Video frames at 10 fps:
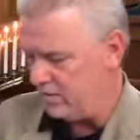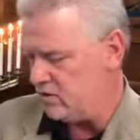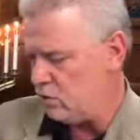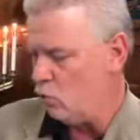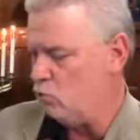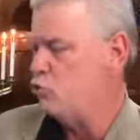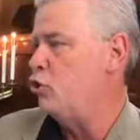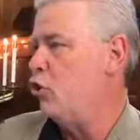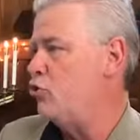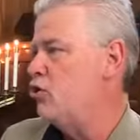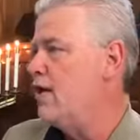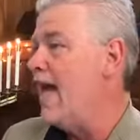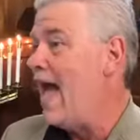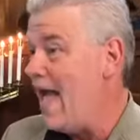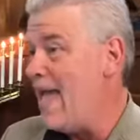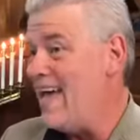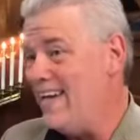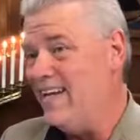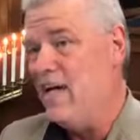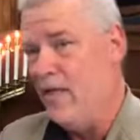to this local church
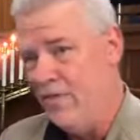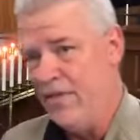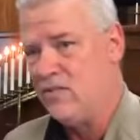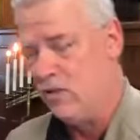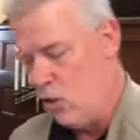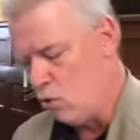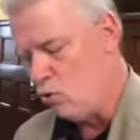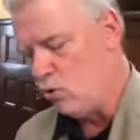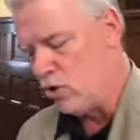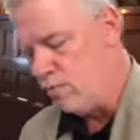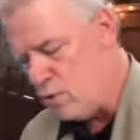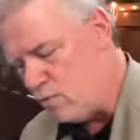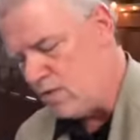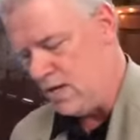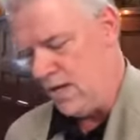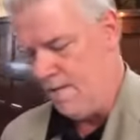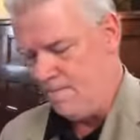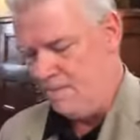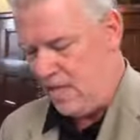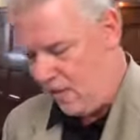and this local
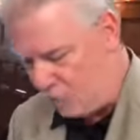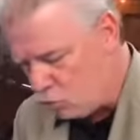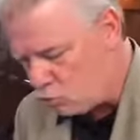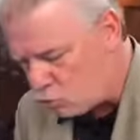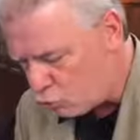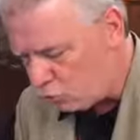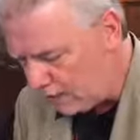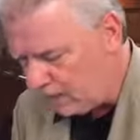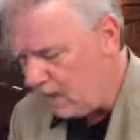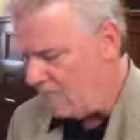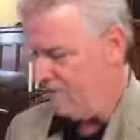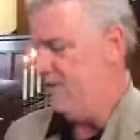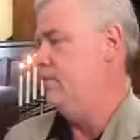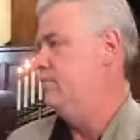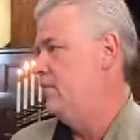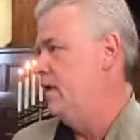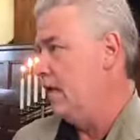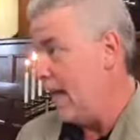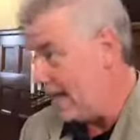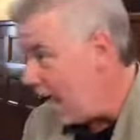community. If you truly love it,
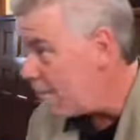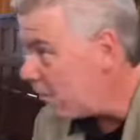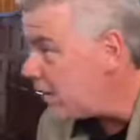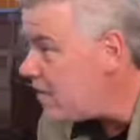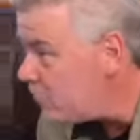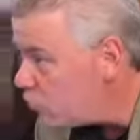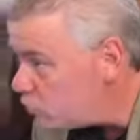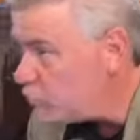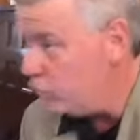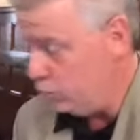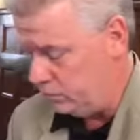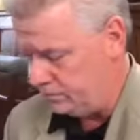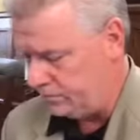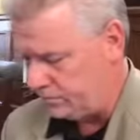like I believe you do,